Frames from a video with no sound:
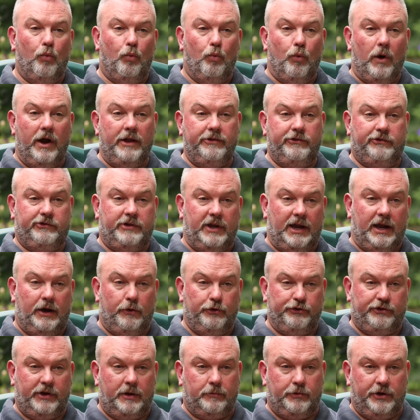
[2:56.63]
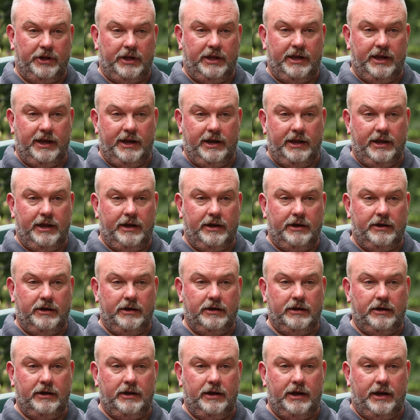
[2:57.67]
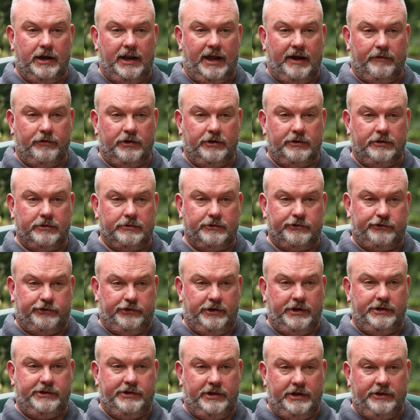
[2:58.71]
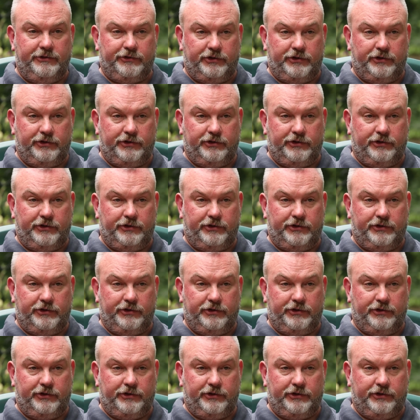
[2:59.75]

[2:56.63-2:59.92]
Wednesday I was able to get in and have a CT